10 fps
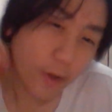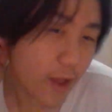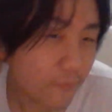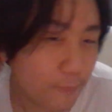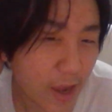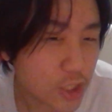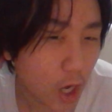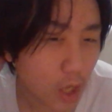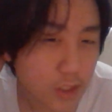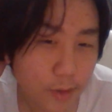if by
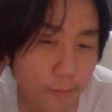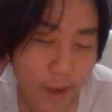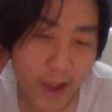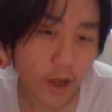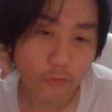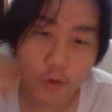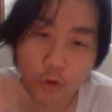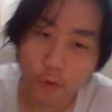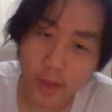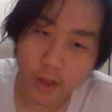chance my girlfriend
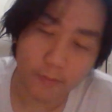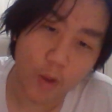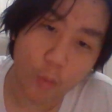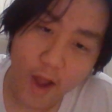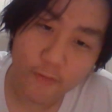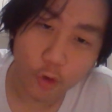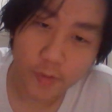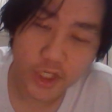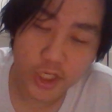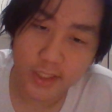caught me or my wife caught
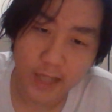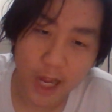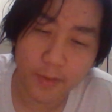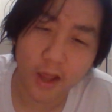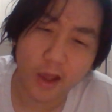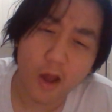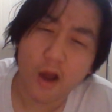me cheating, I'd be like,